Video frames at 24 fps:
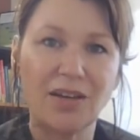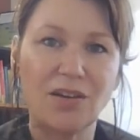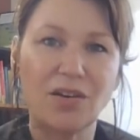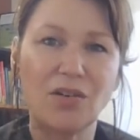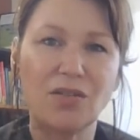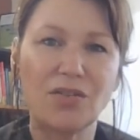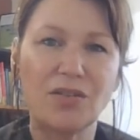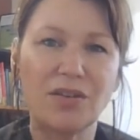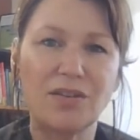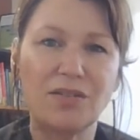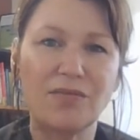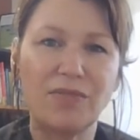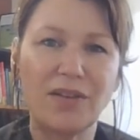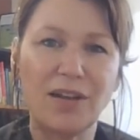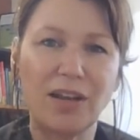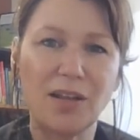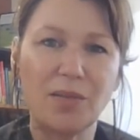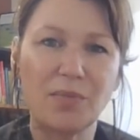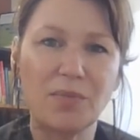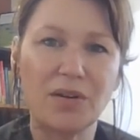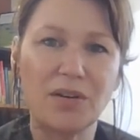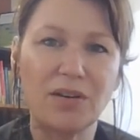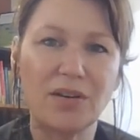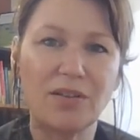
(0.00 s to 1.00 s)
on the
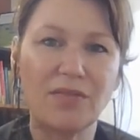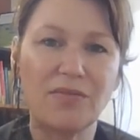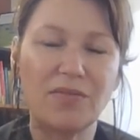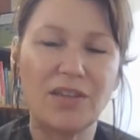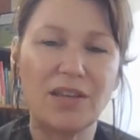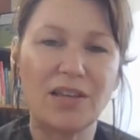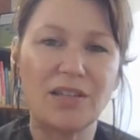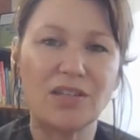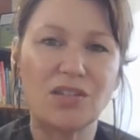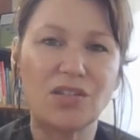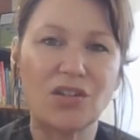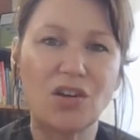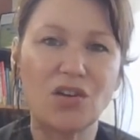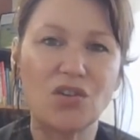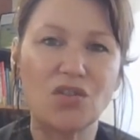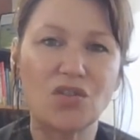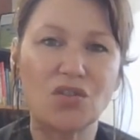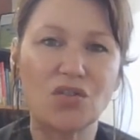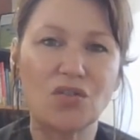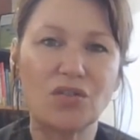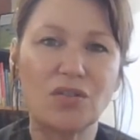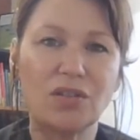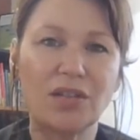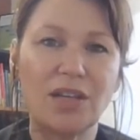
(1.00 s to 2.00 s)
development of their
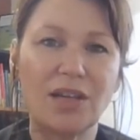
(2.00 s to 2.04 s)
social,